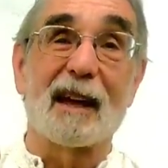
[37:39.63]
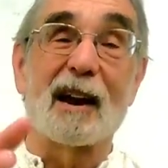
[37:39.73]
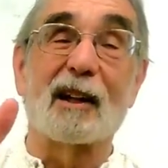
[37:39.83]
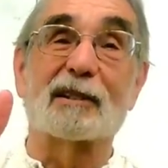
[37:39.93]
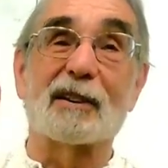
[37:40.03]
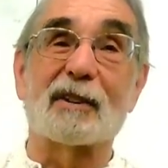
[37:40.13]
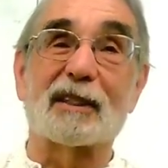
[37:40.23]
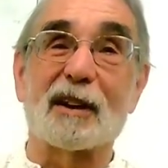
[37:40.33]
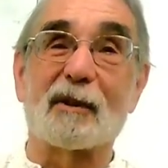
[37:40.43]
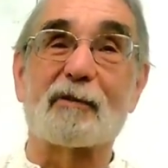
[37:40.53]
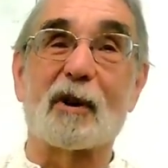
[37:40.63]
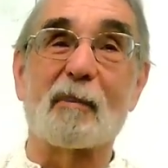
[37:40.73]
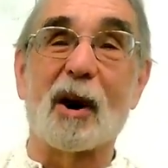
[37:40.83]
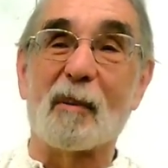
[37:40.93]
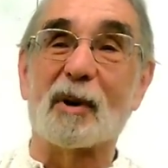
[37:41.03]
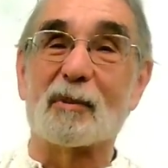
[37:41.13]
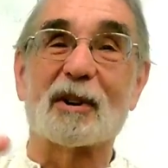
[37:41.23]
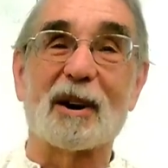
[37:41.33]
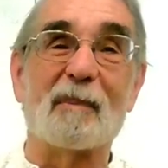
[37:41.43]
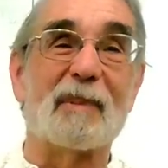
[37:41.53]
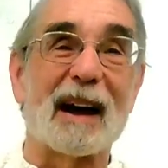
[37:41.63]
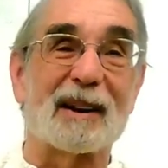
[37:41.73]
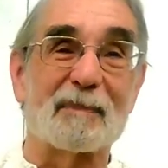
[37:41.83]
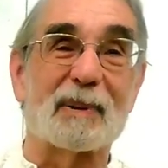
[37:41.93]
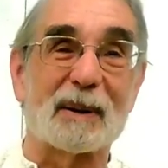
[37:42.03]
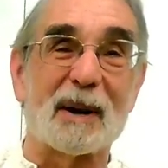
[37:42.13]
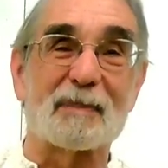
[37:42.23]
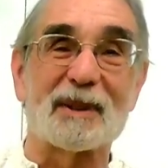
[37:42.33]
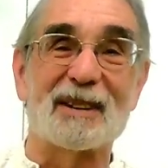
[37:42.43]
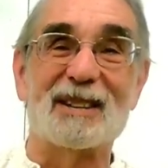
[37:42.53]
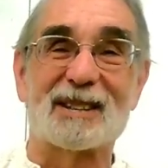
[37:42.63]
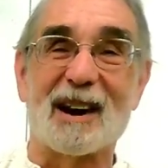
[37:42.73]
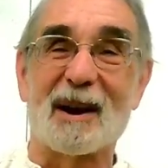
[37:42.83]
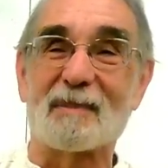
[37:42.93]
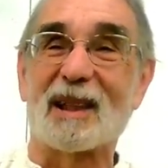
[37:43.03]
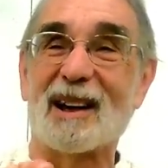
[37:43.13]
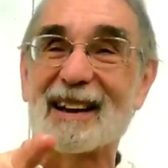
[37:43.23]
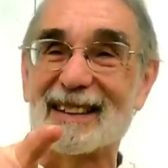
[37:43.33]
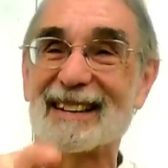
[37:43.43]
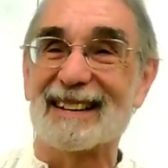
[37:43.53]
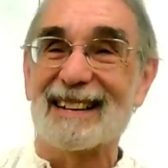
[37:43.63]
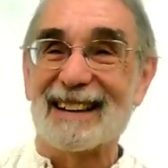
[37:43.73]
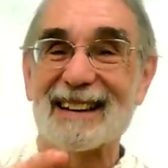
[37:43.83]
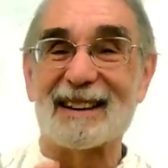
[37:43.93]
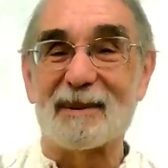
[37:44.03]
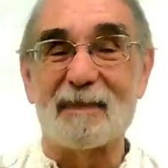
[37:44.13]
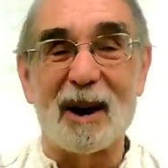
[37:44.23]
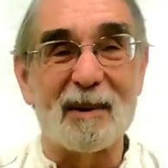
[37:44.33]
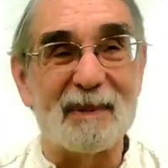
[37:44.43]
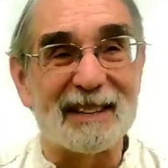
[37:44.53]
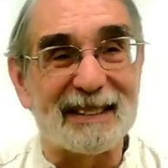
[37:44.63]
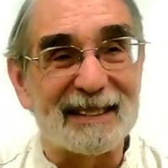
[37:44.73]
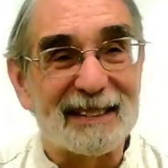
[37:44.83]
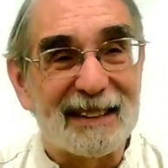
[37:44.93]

And I'll leave it there for a moment. We'll come back and pick up the timeline in a moment.